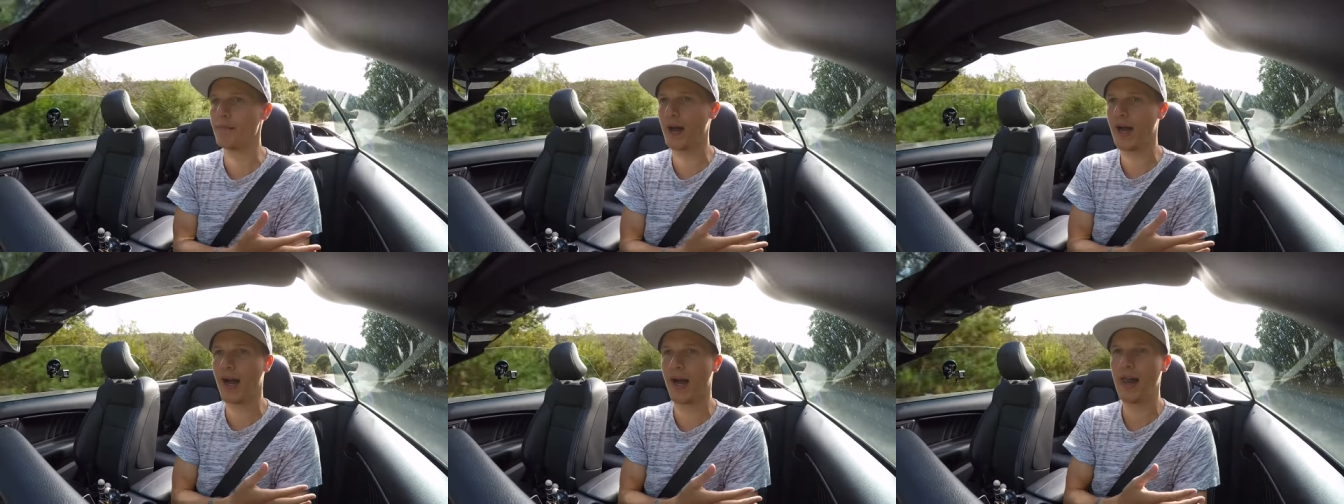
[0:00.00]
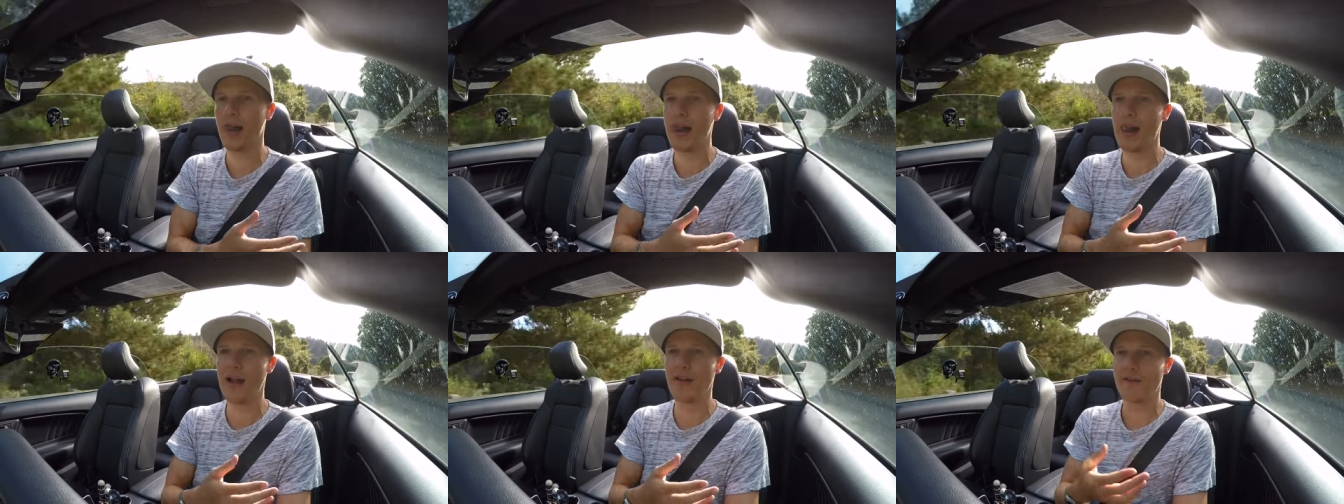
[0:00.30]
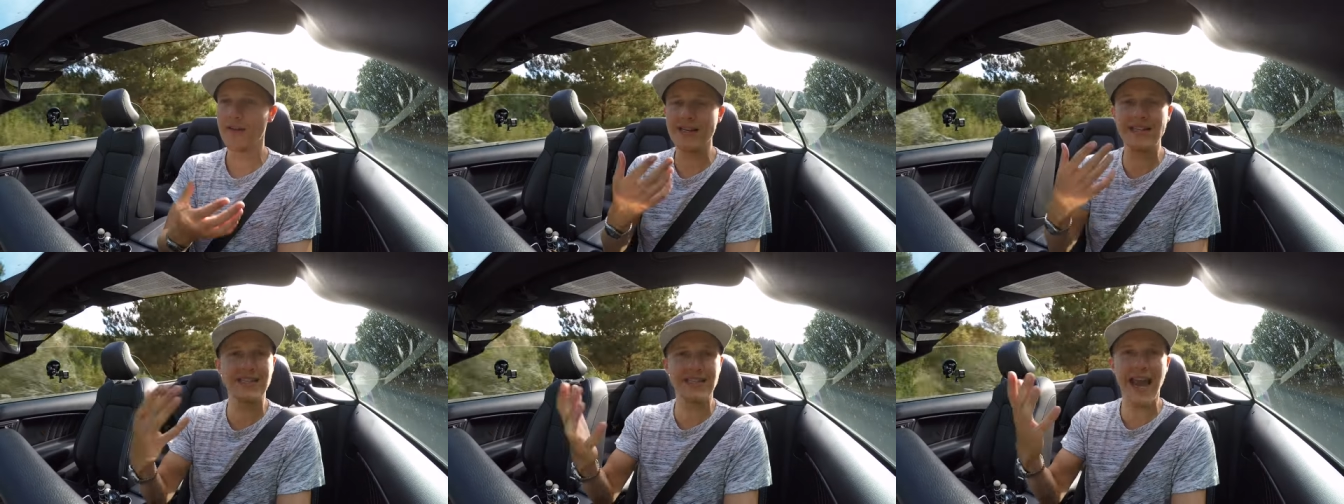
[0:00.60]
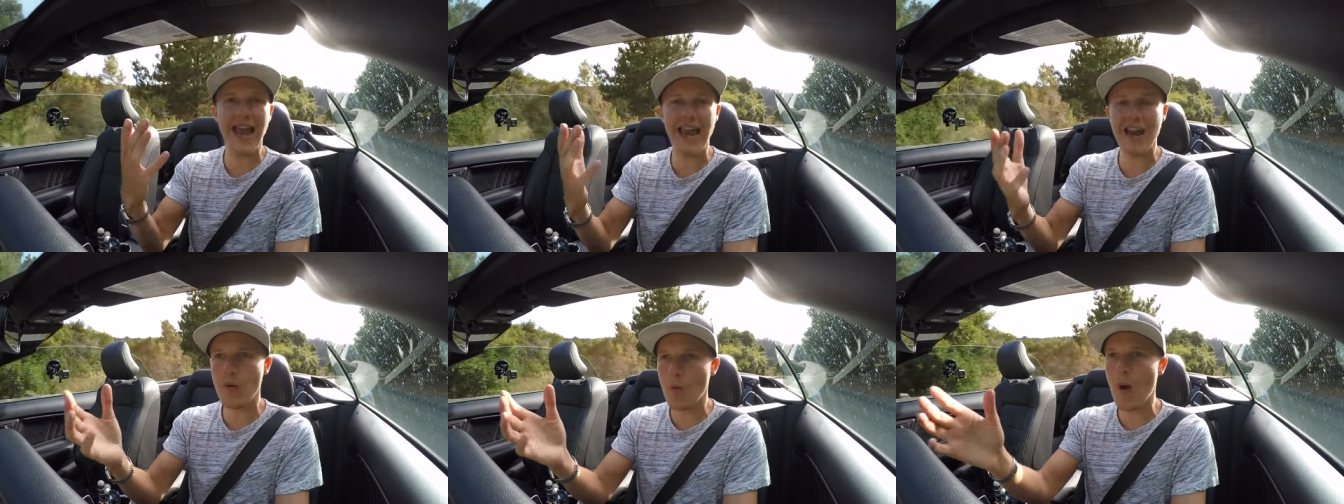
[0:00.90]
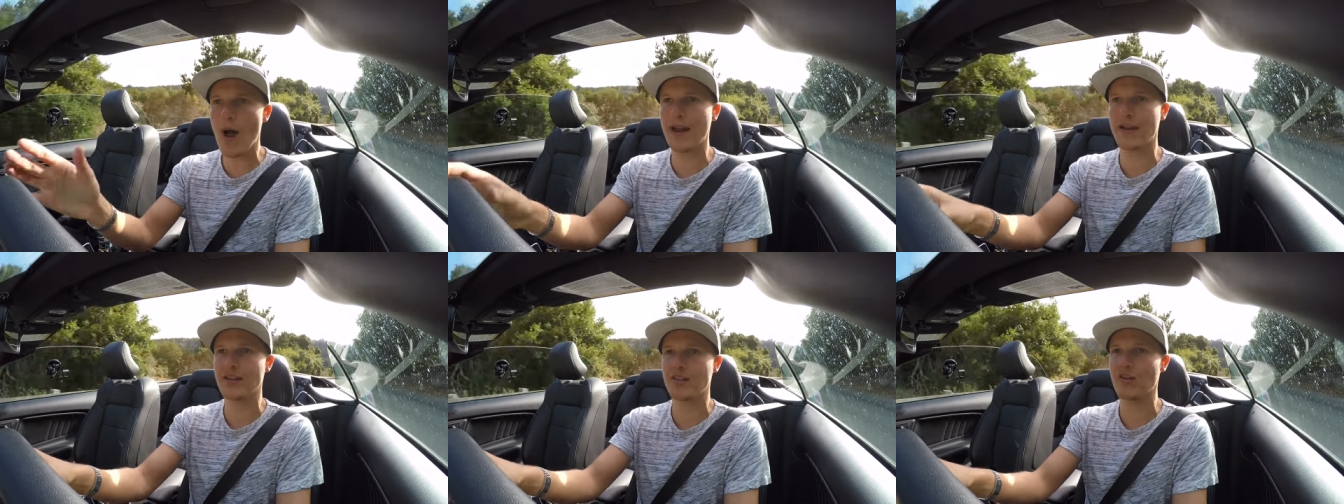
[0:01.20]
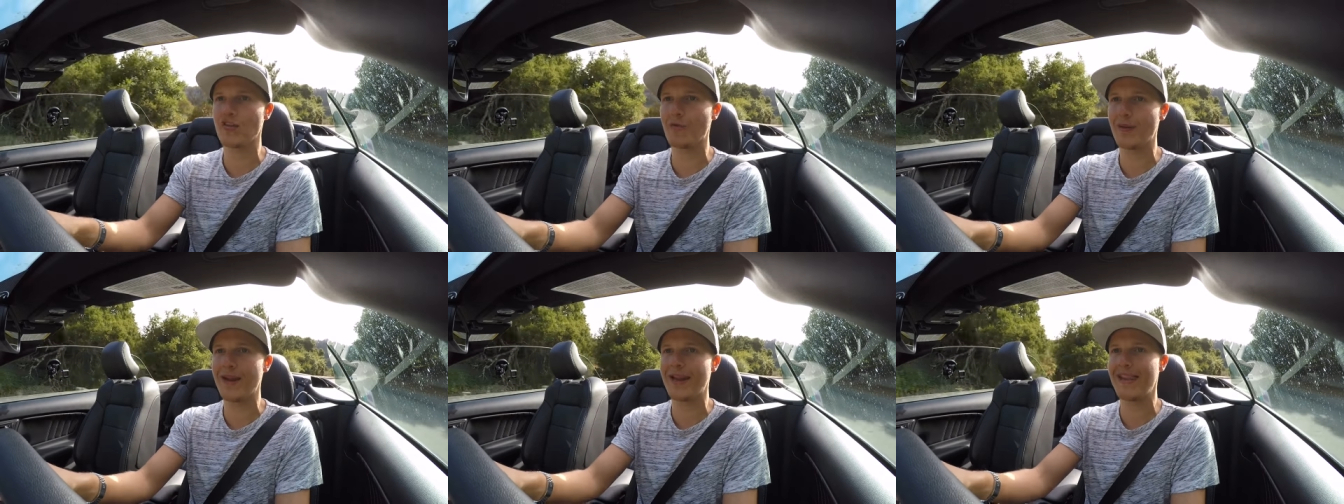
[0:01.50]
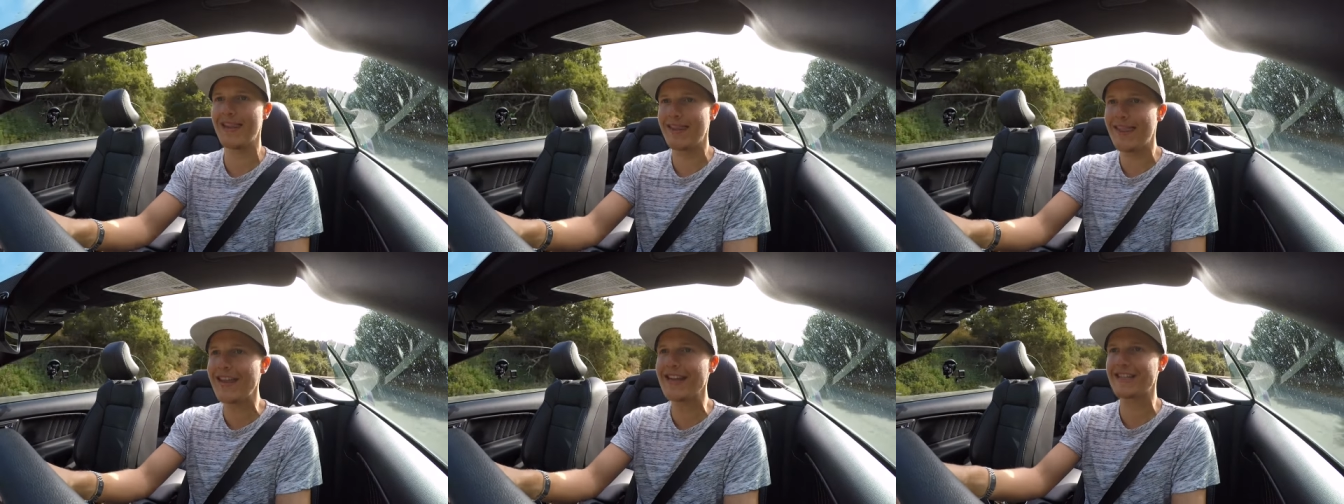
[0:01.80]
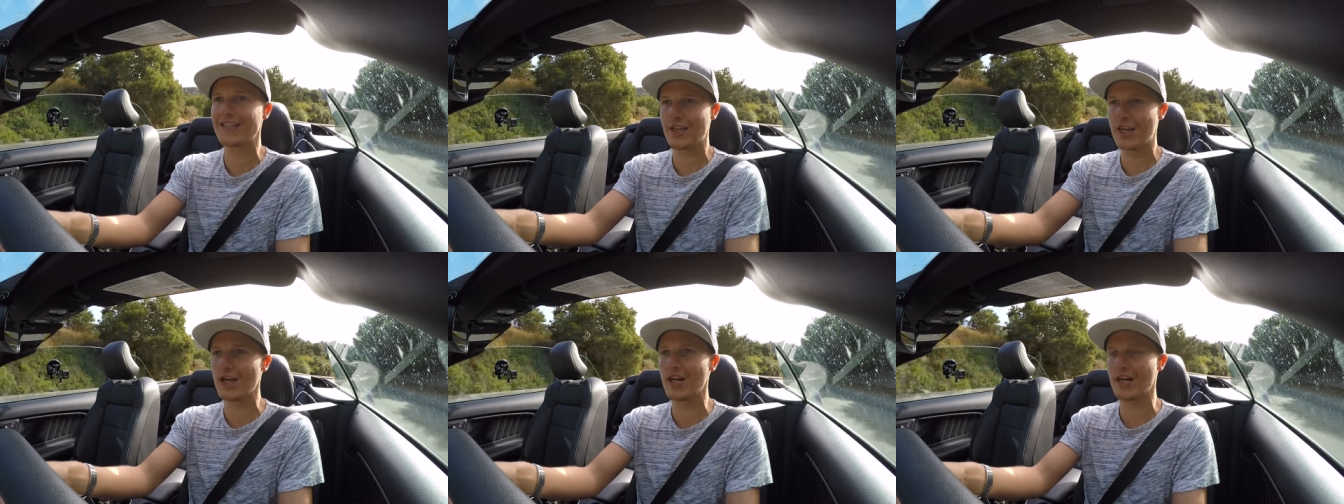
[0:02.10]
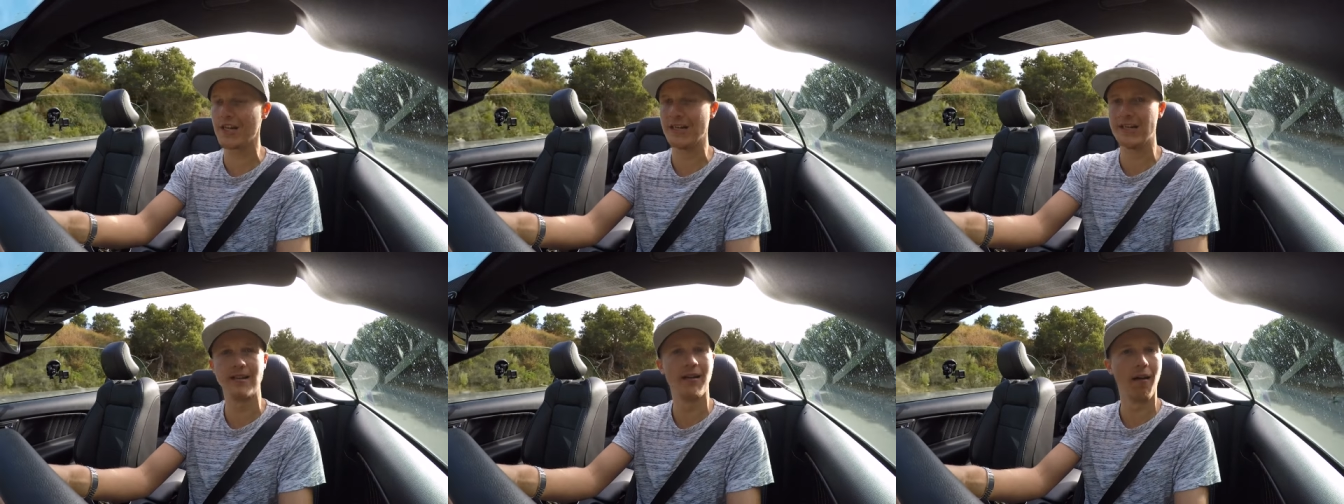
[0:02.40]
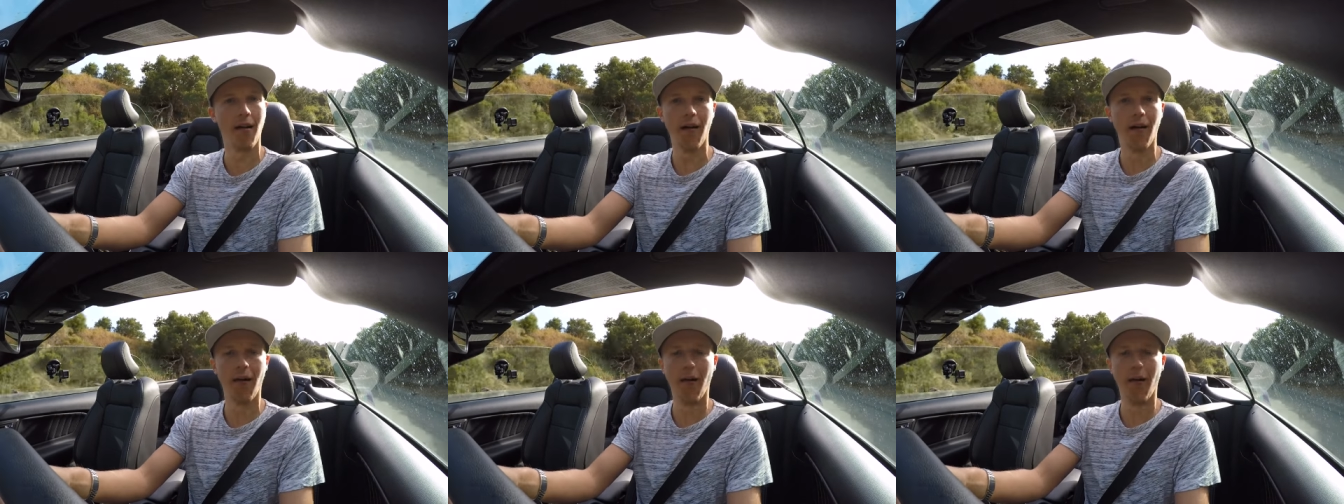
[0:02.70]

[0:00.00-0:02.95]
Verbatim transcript: But for day one to have been this good,